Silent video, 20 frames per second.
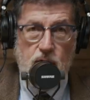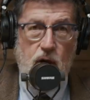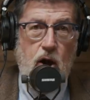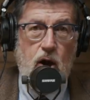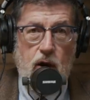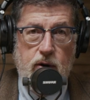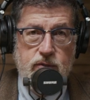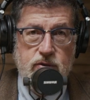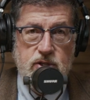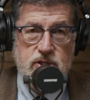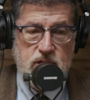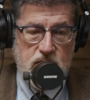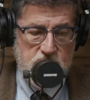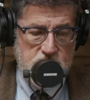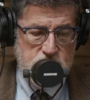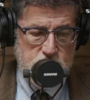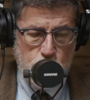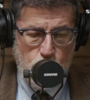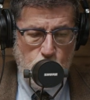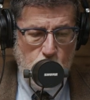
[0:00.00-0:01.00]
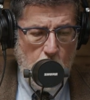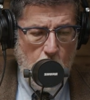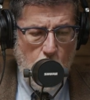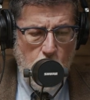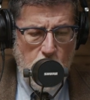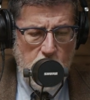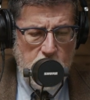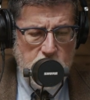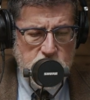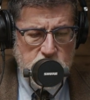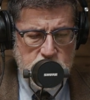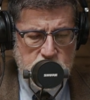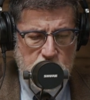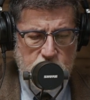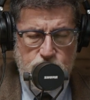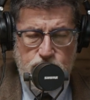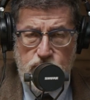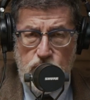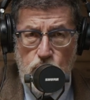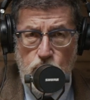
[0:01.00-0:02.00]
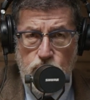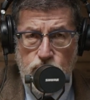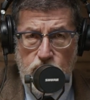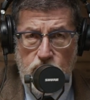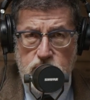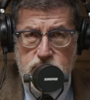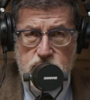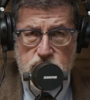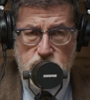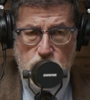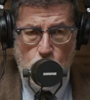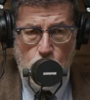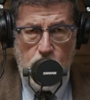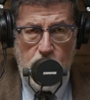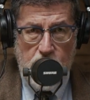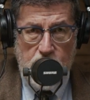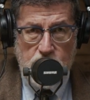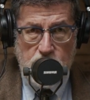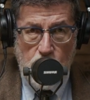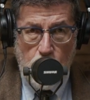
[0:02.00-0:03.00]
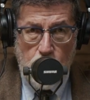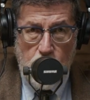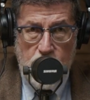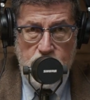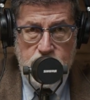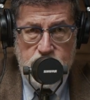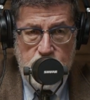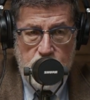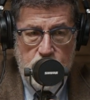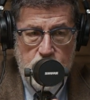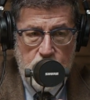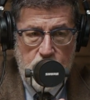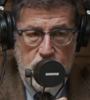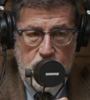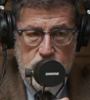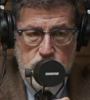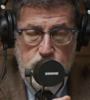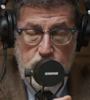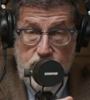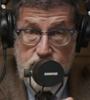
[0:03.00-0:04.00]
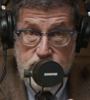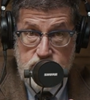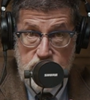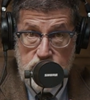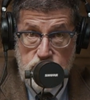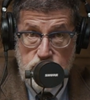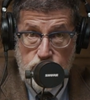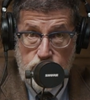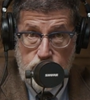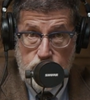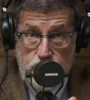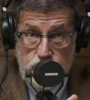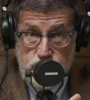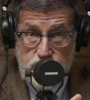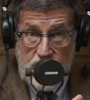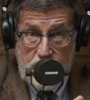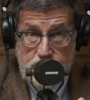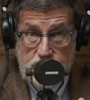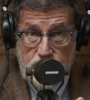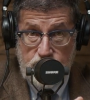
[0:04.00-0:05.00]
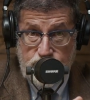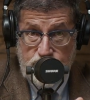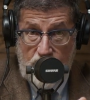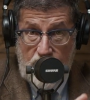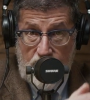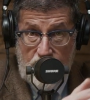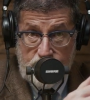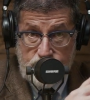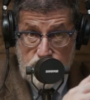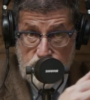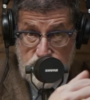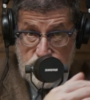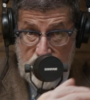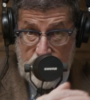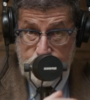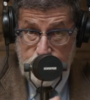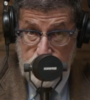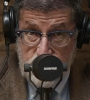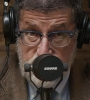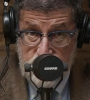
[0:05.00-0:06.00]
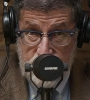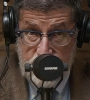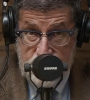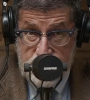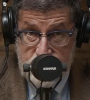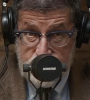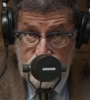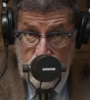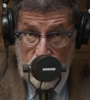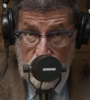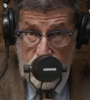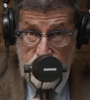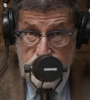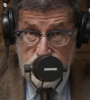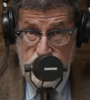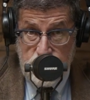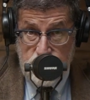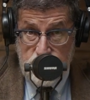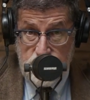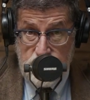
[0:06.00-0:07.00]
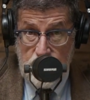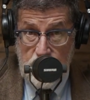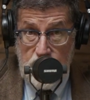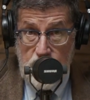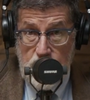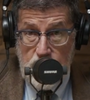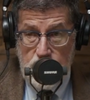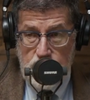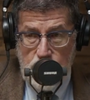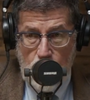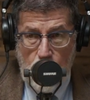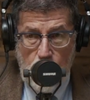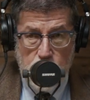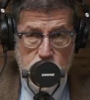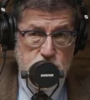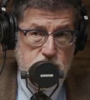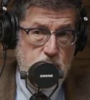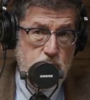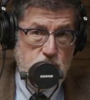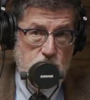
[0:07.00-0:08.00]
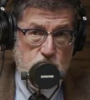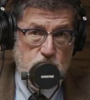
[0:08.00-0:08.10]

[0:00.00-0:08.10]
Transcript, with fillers: the harvest is we're only just a few verses away. Don't let the transition from chapter 5 to chapter 6 of Galatians cause you to